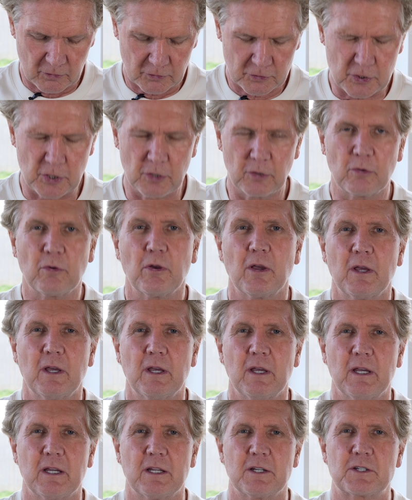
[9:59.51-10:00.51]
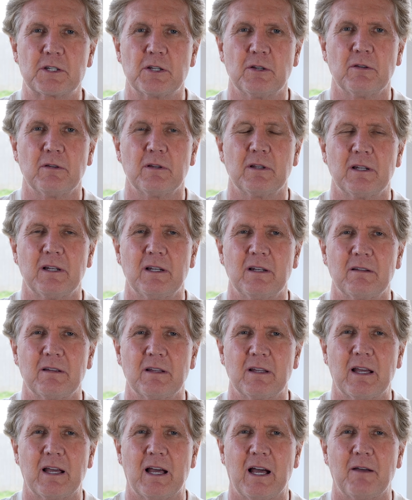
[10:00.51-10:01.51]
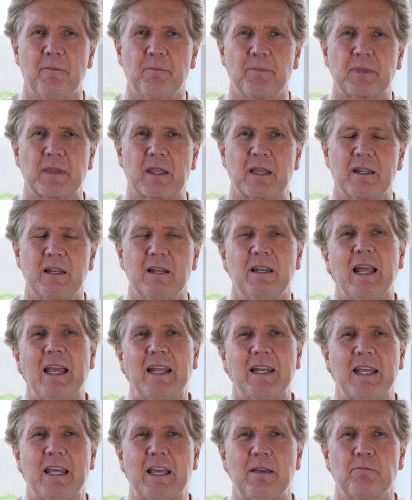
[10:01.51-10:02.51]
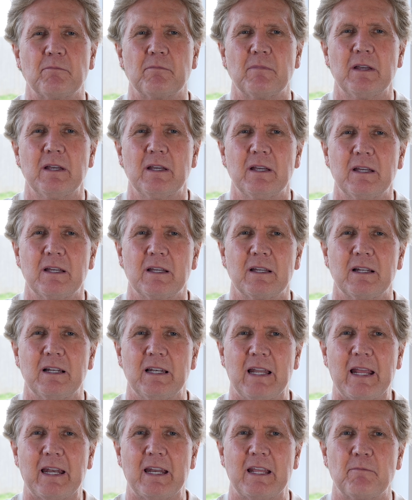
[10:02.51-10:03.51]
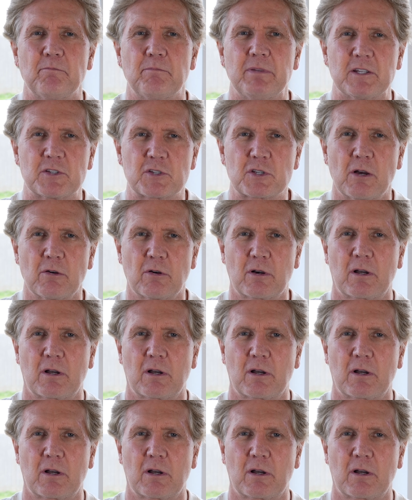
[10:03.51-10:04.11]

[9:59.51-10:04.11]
to, to um, let him, let him be so